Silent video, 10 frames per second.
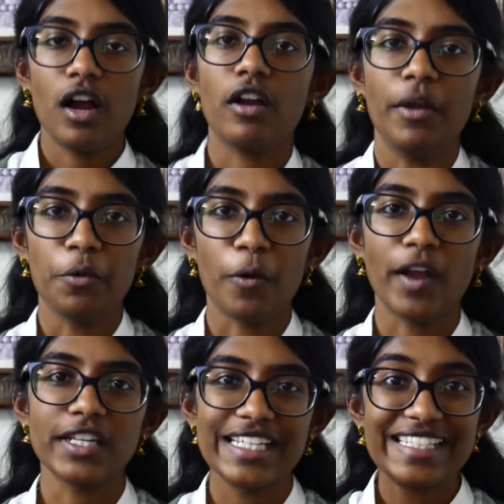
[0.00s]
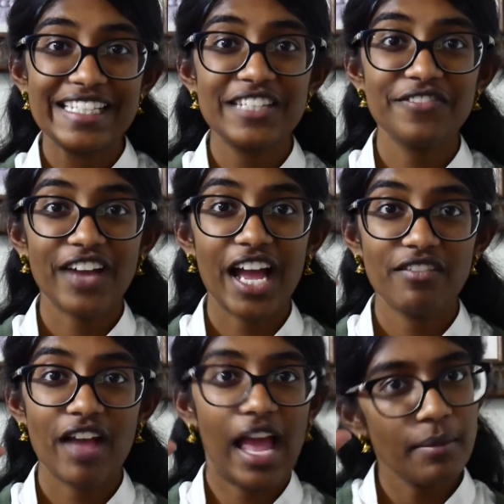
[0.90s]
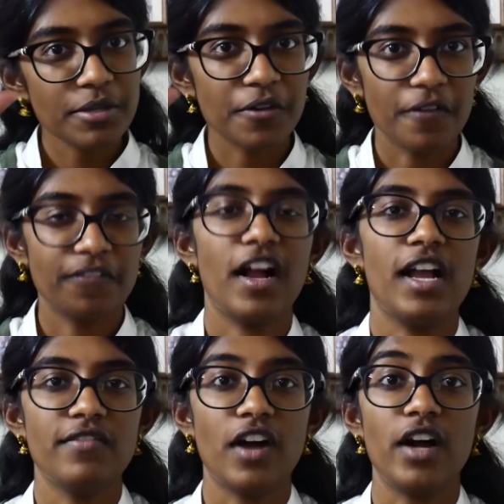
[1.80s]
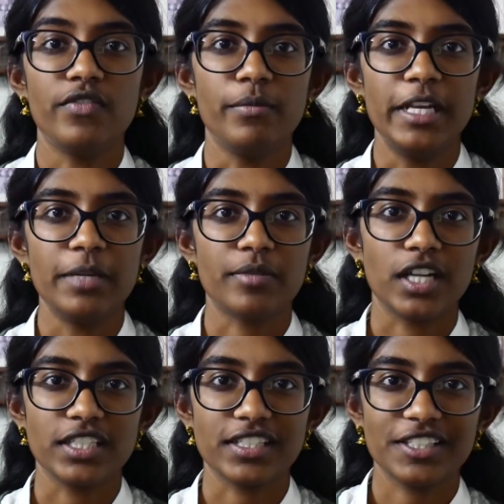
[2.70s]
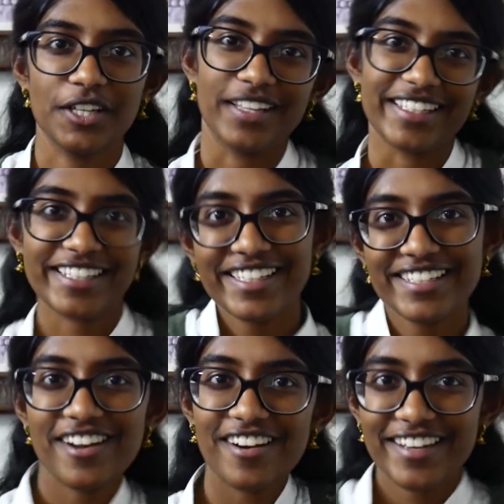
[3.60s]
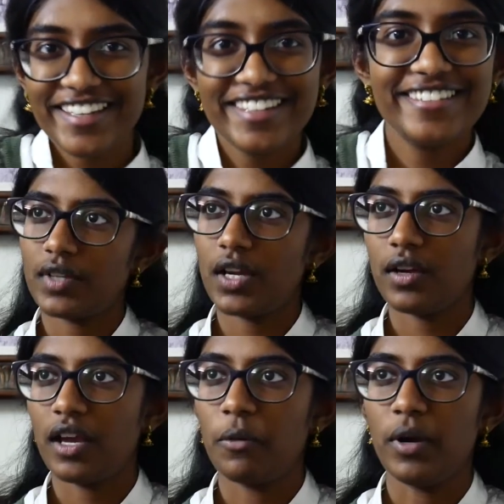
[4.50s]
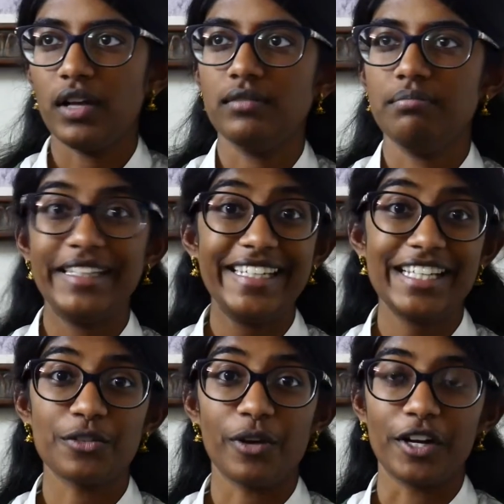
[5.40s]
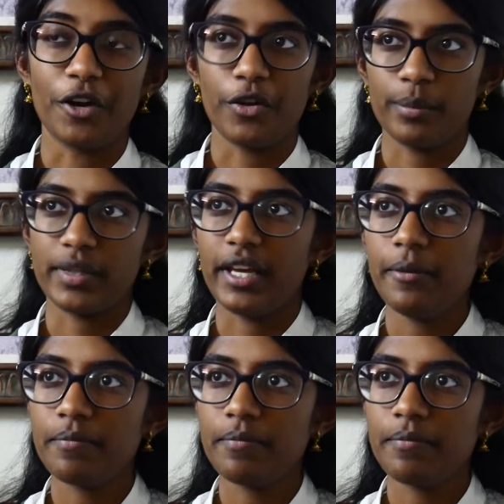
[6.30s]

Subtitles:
All right, we're watching season 5, episode 5 of The Mindy Project, so let's get started. Okay, well, Mindy doesn't want to go to the play.